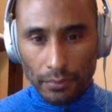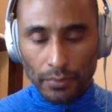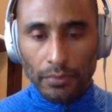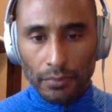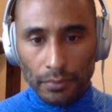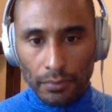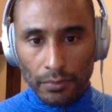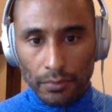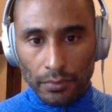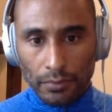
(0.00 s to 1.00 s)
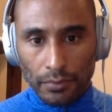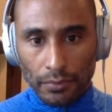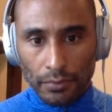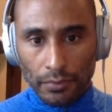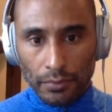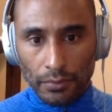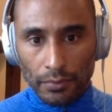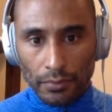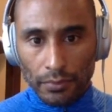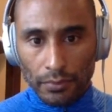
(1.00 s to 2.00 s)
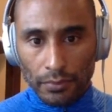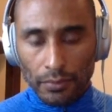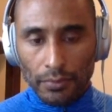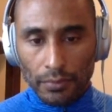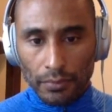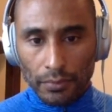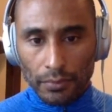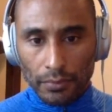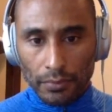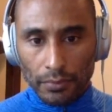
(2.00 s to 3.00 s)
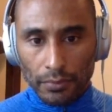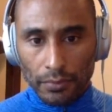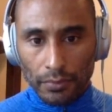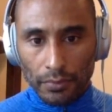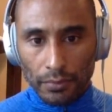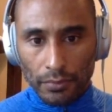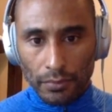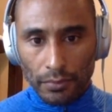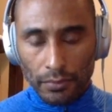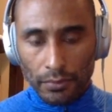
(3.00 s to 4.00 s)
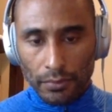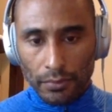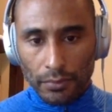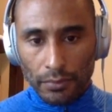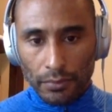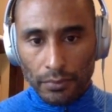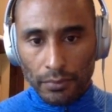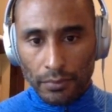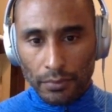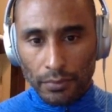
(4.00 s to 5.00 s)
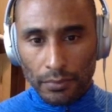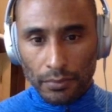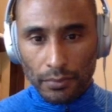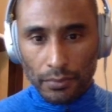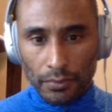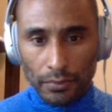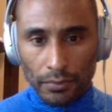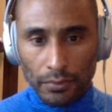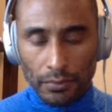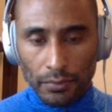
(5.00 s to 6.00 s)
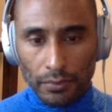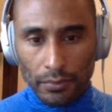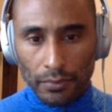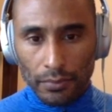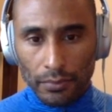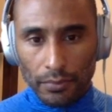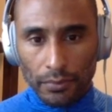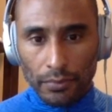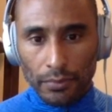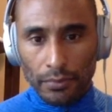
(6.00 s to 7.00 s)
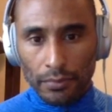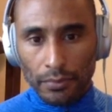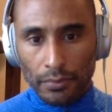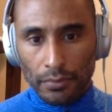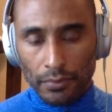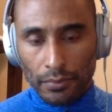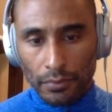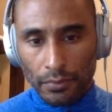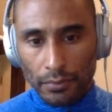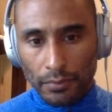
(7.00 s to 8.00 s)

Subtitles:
No words are spoken by the person on screen.